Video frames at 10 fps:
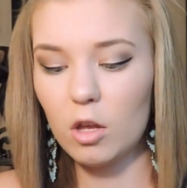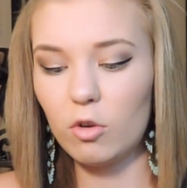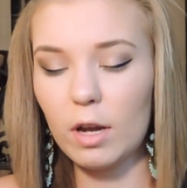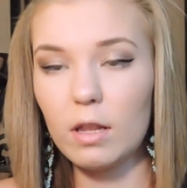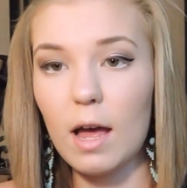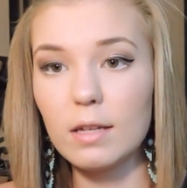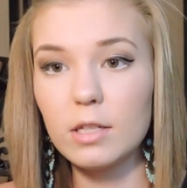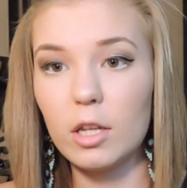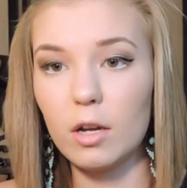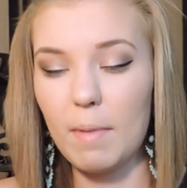Great Last
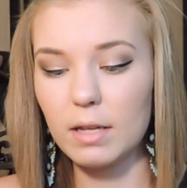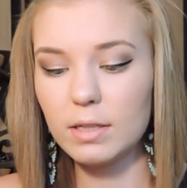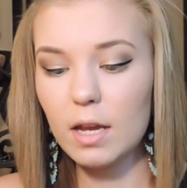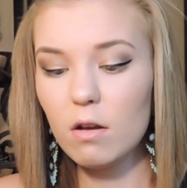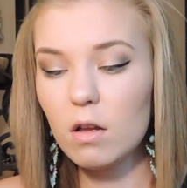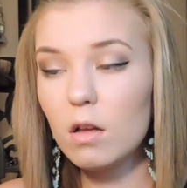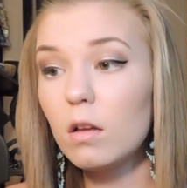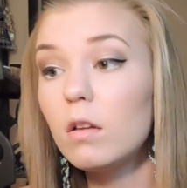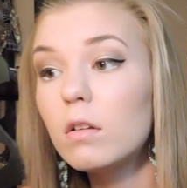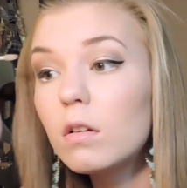Clear Mascara.